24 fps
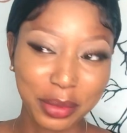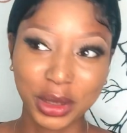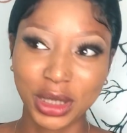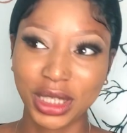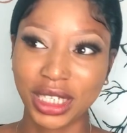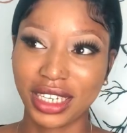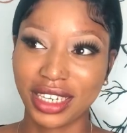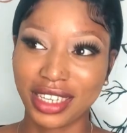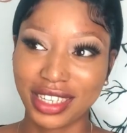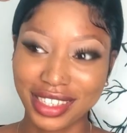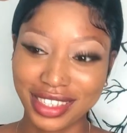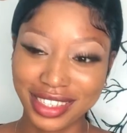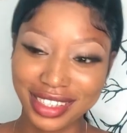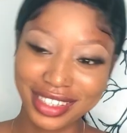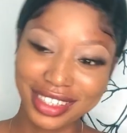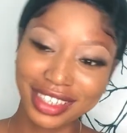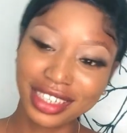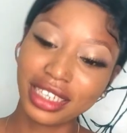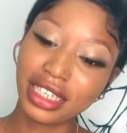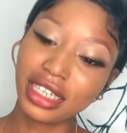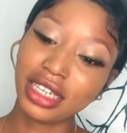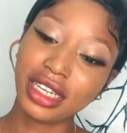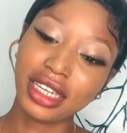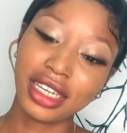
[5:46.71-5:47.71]
because
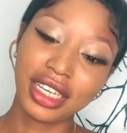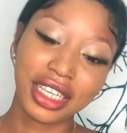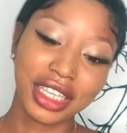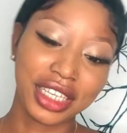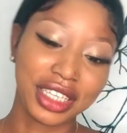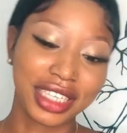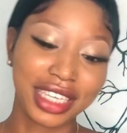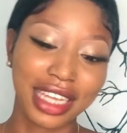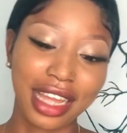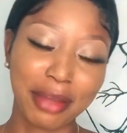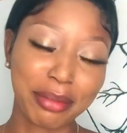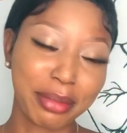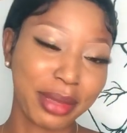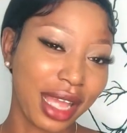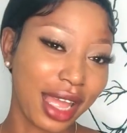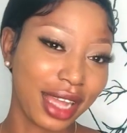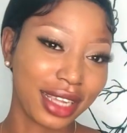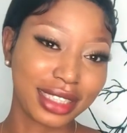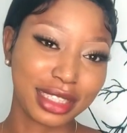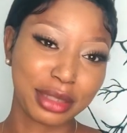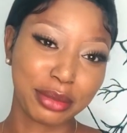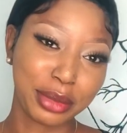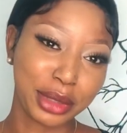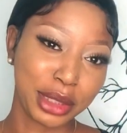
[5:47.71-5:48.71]
you can't be
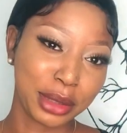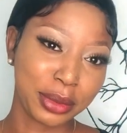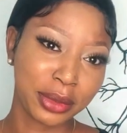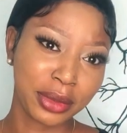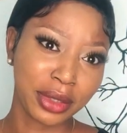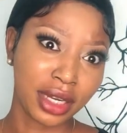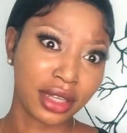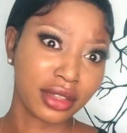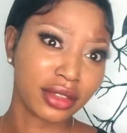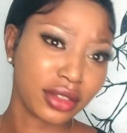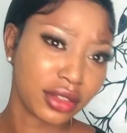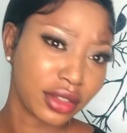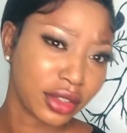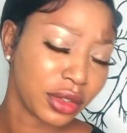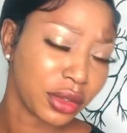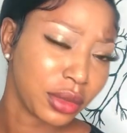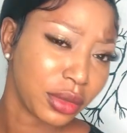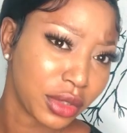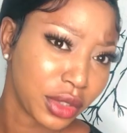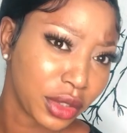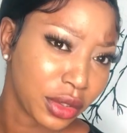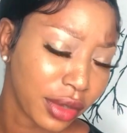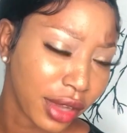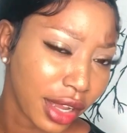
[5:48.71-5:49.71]
asking people that
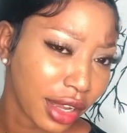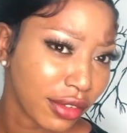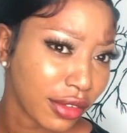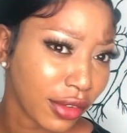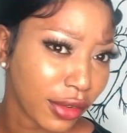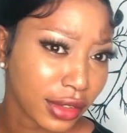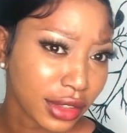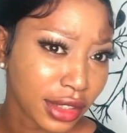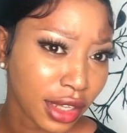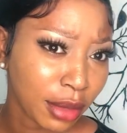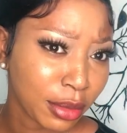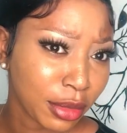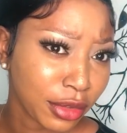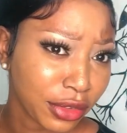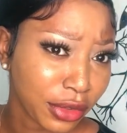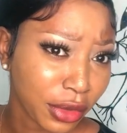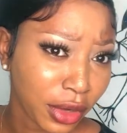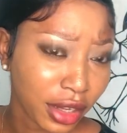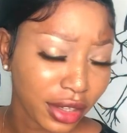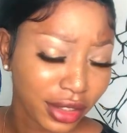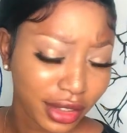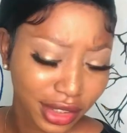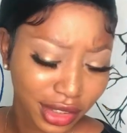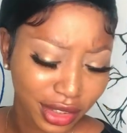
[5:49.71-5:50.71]
do you have ulcer before
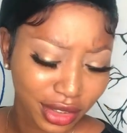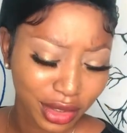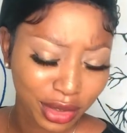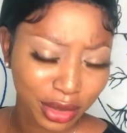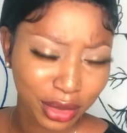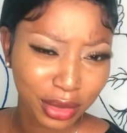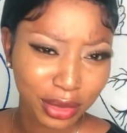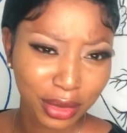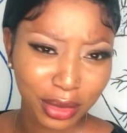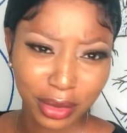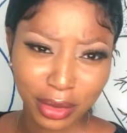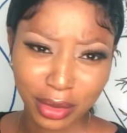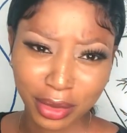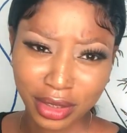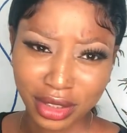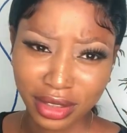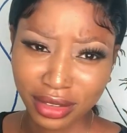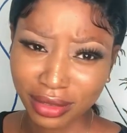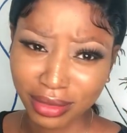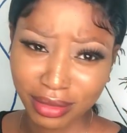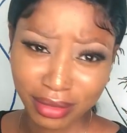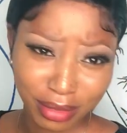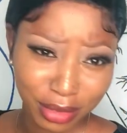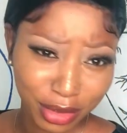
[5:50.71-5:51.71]
I kiss you,
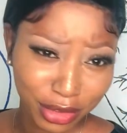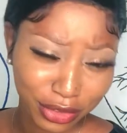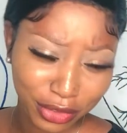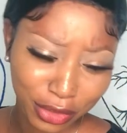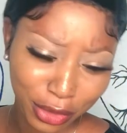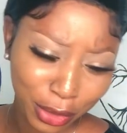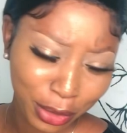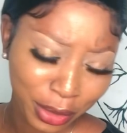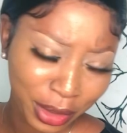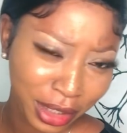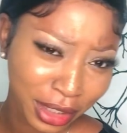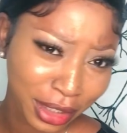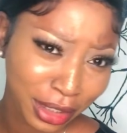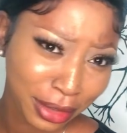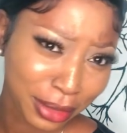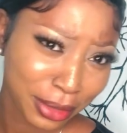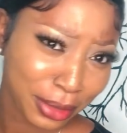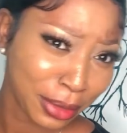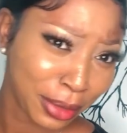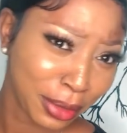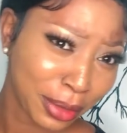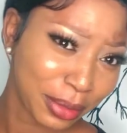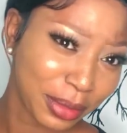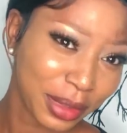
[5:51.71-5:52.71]
before we, you
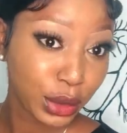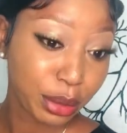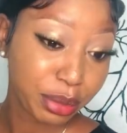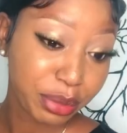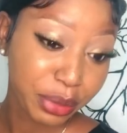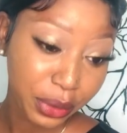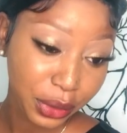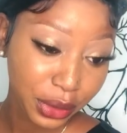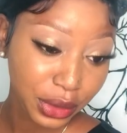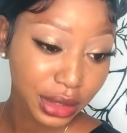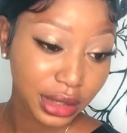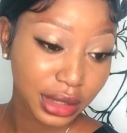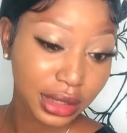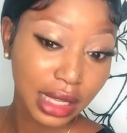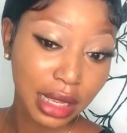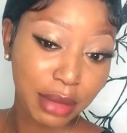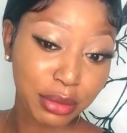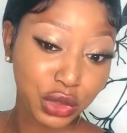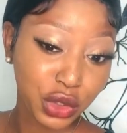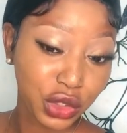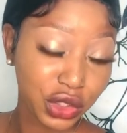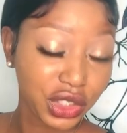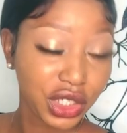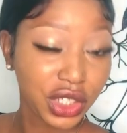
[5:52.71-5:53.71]
know, but I'm
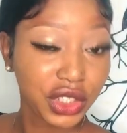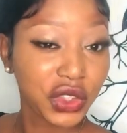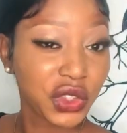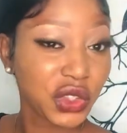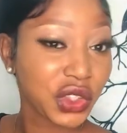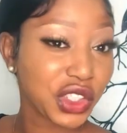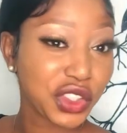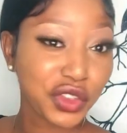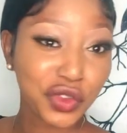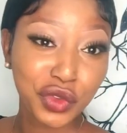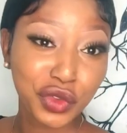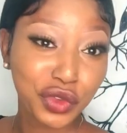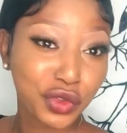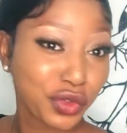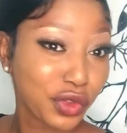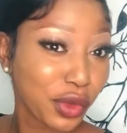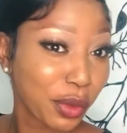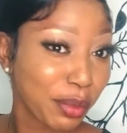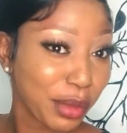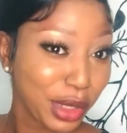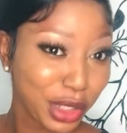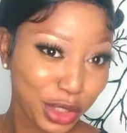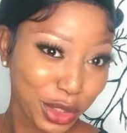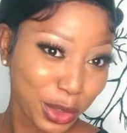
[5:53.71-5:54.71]
just here to give you
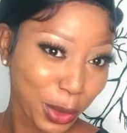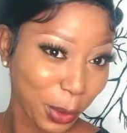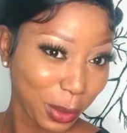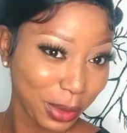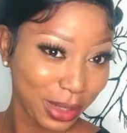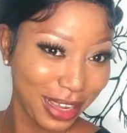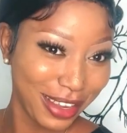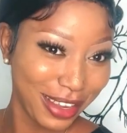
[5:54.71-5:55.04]
information.